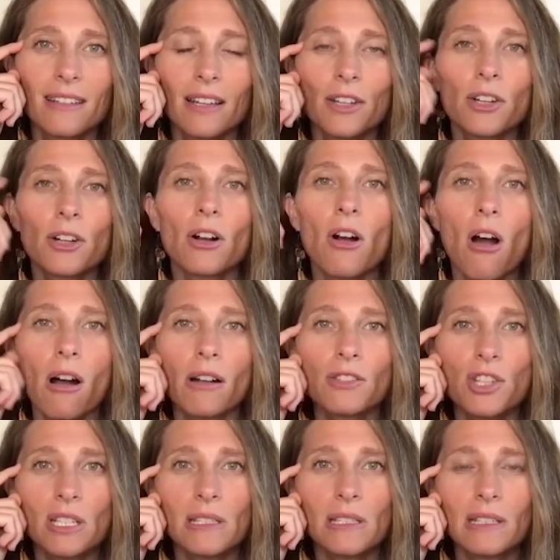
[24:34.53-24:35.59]
your
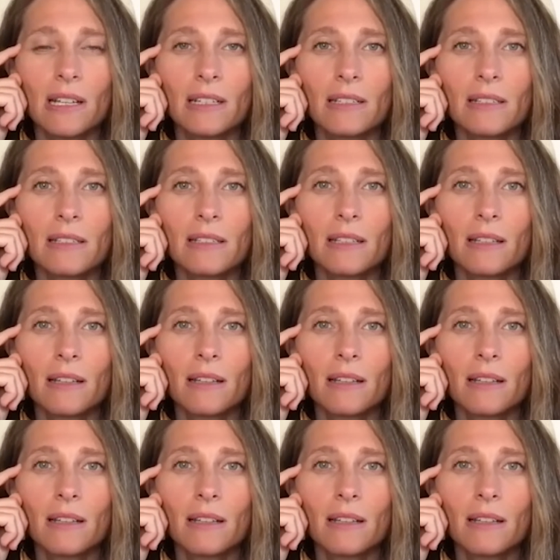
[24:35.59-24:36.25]
consciousness,